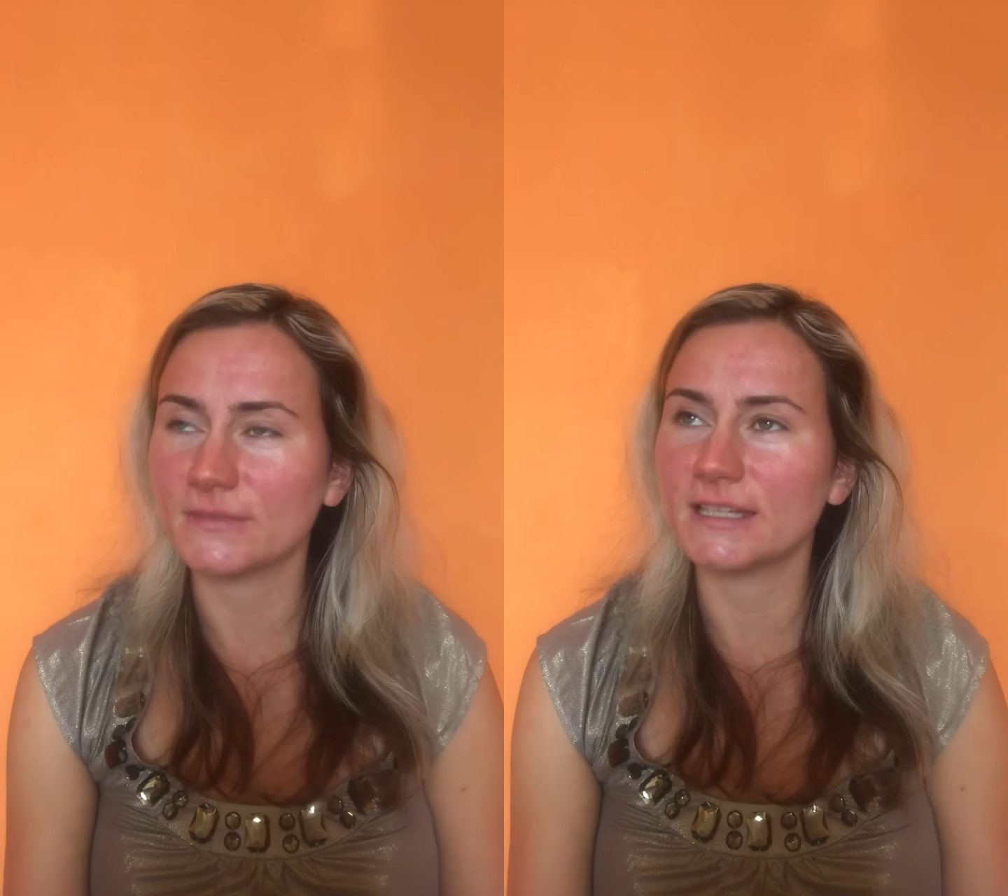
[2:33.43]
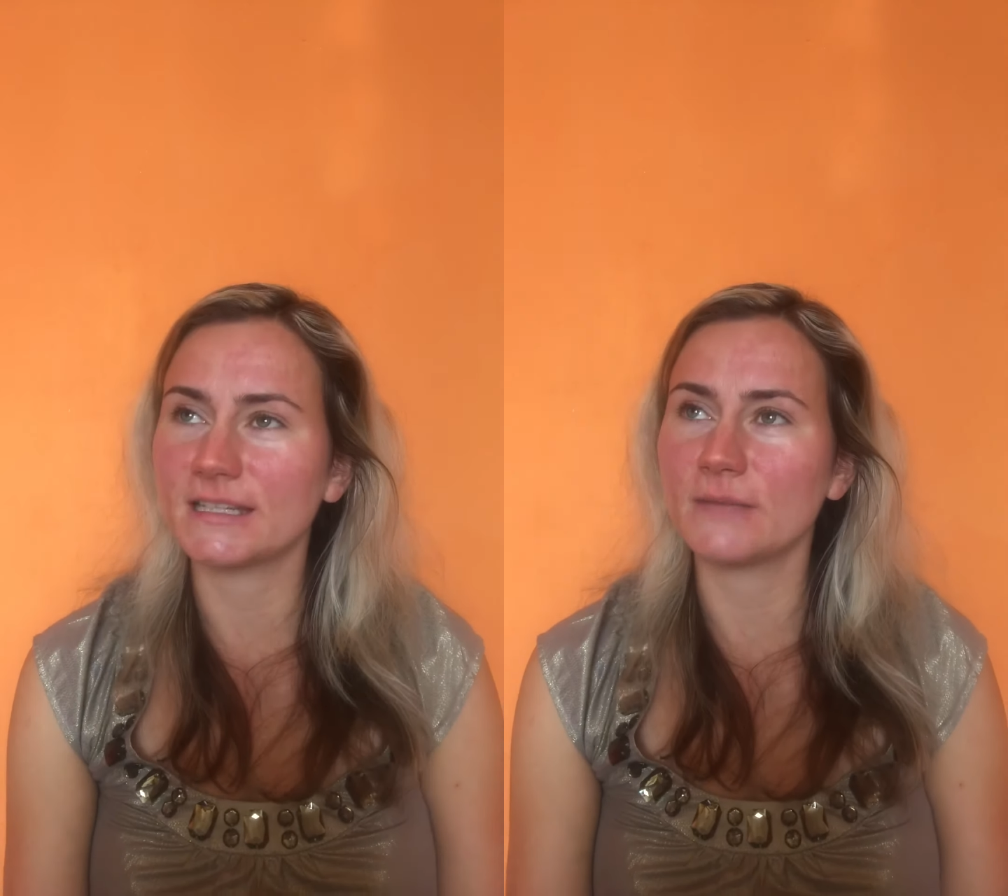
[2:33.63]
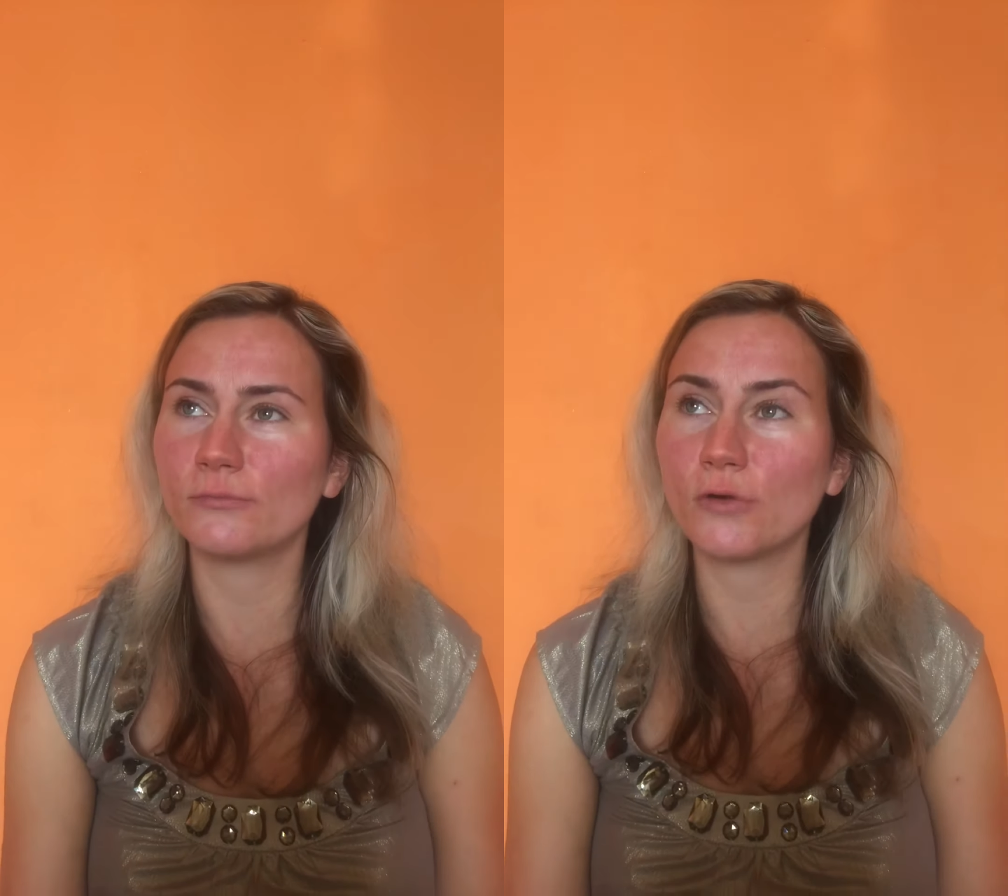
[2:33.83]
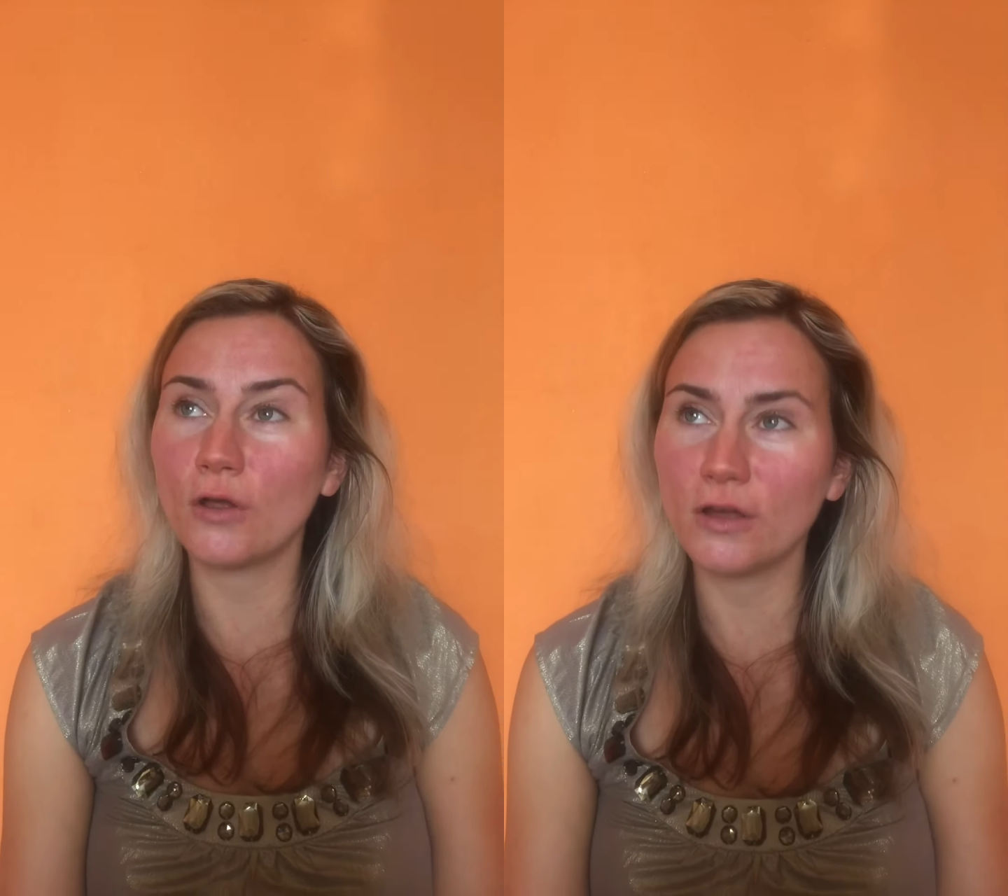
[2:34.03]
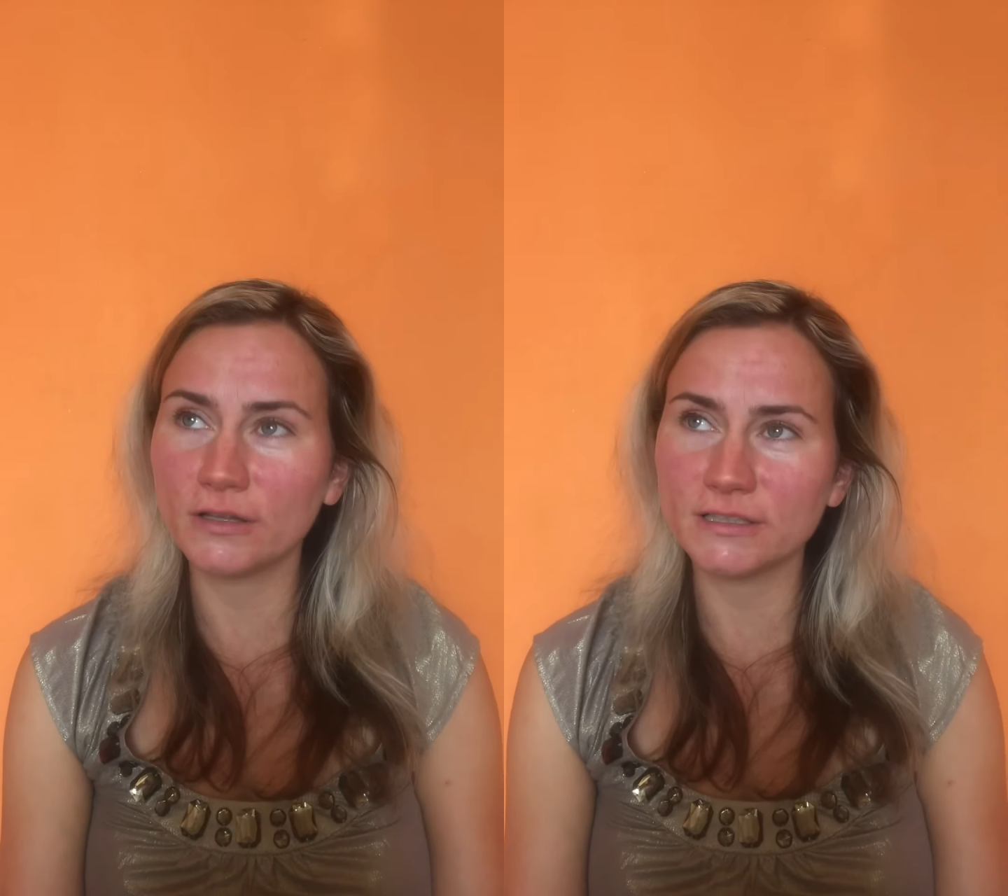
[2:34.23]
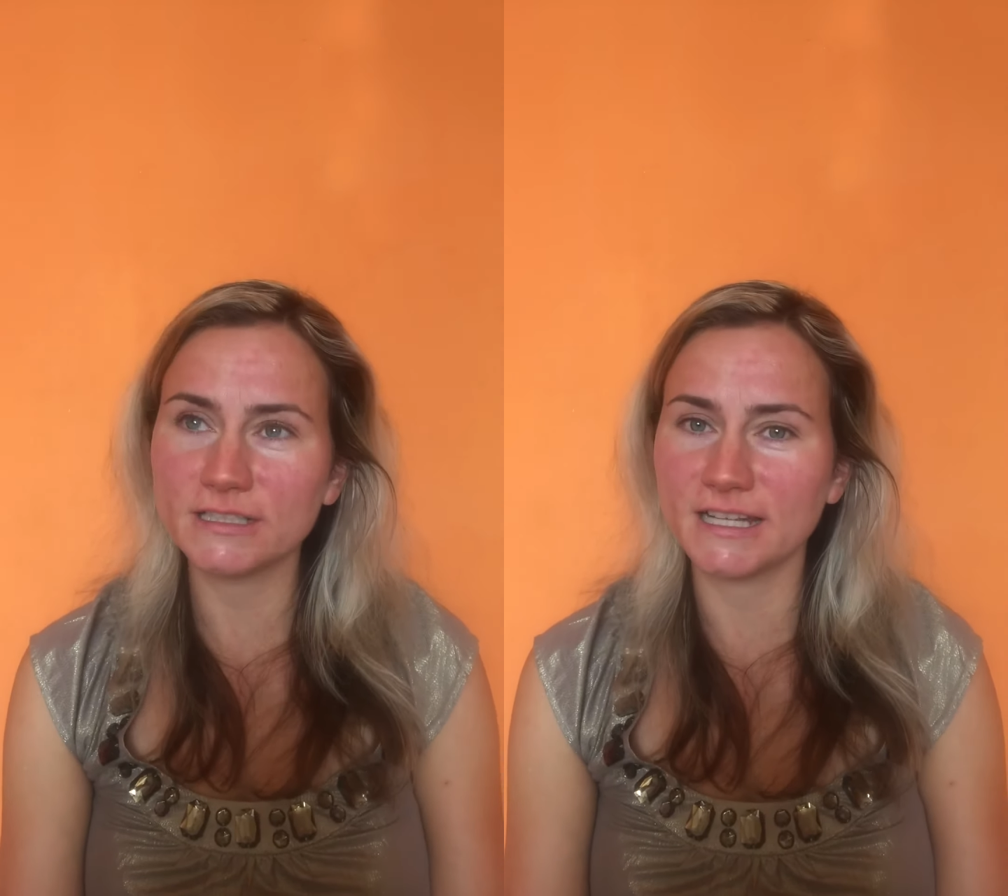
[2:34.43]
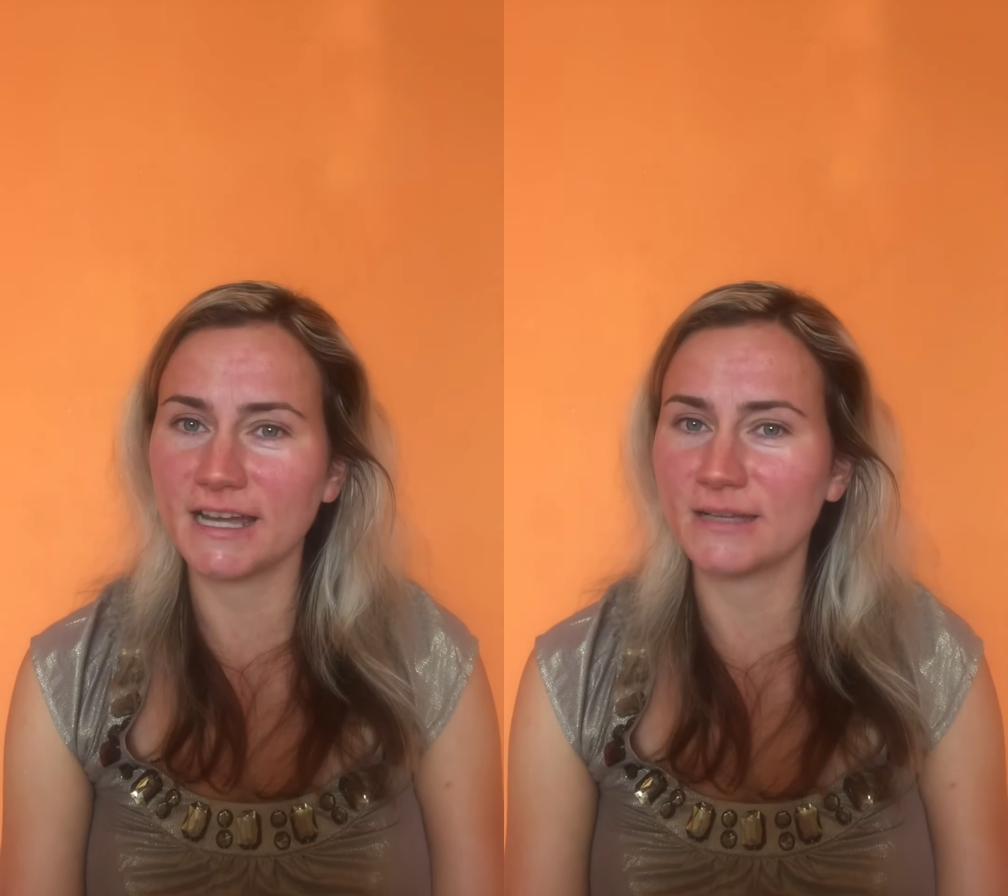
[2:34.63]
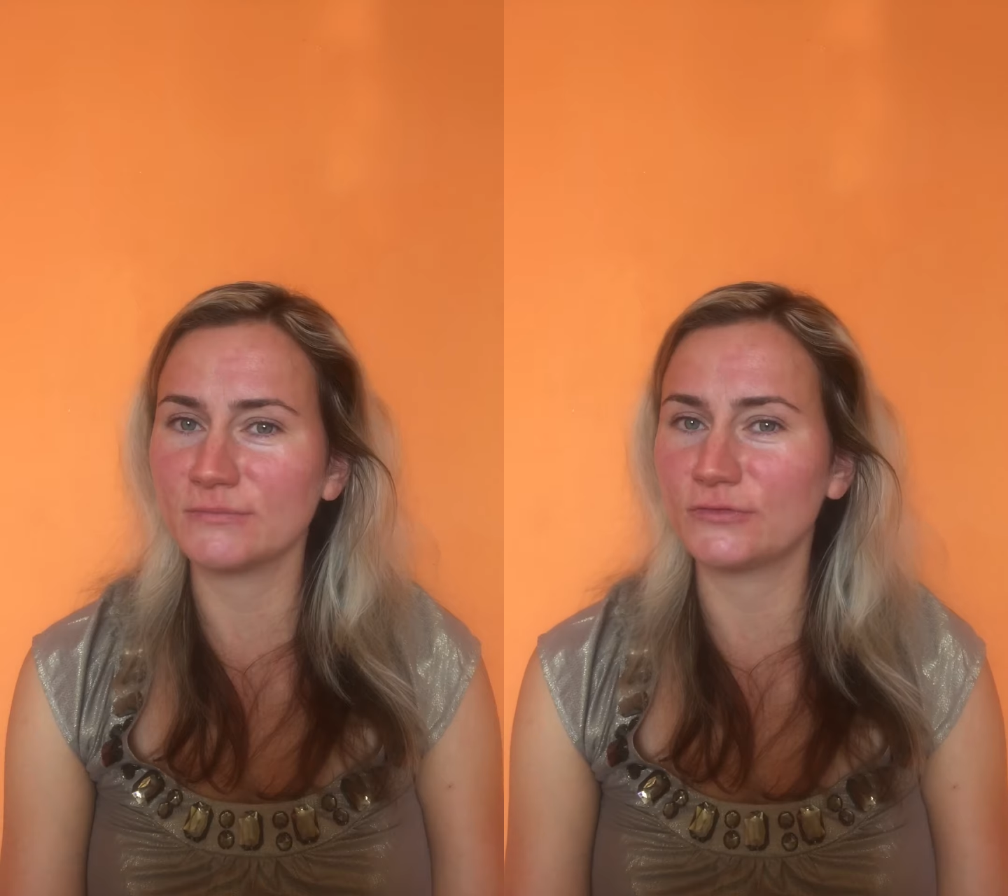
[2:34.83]
that I prolong the
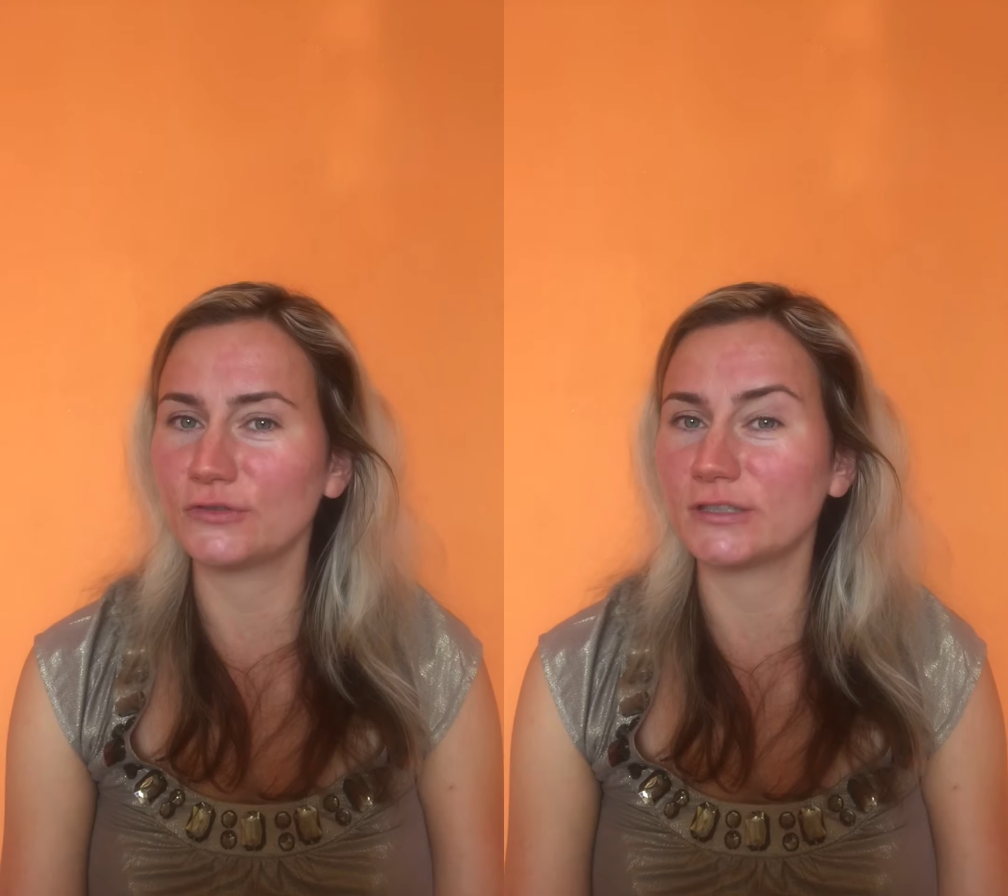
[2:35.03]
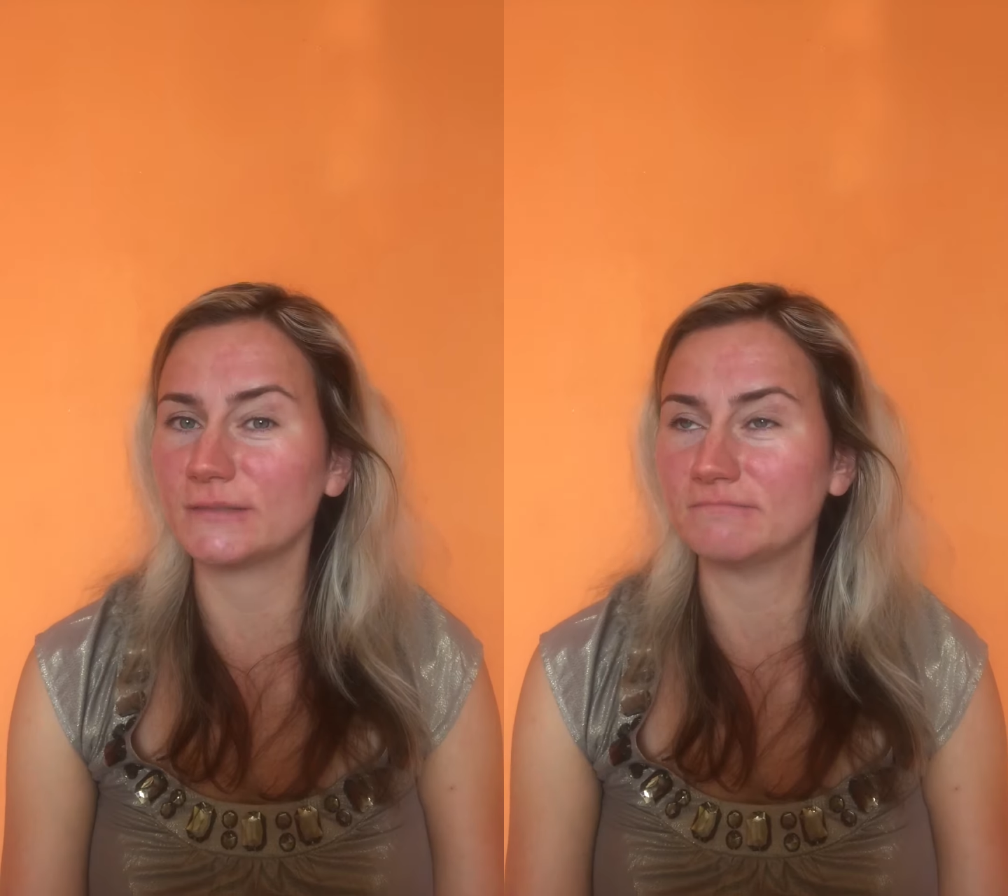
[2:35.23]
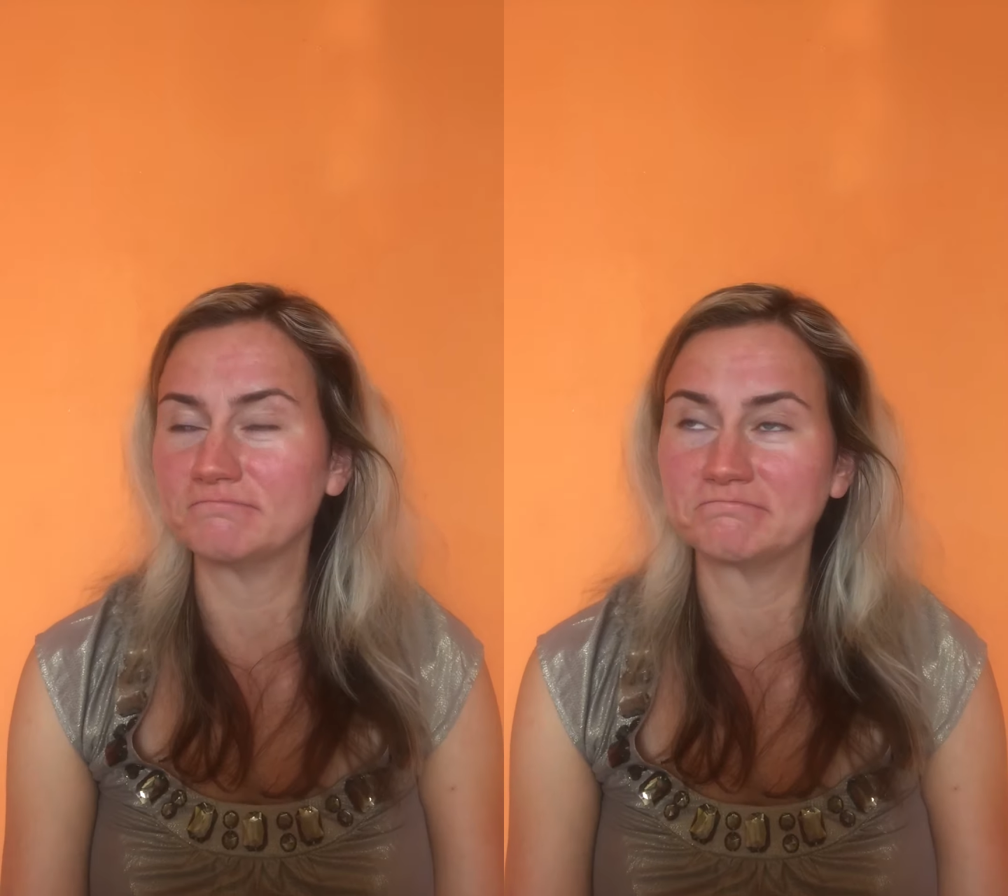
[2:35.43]
time for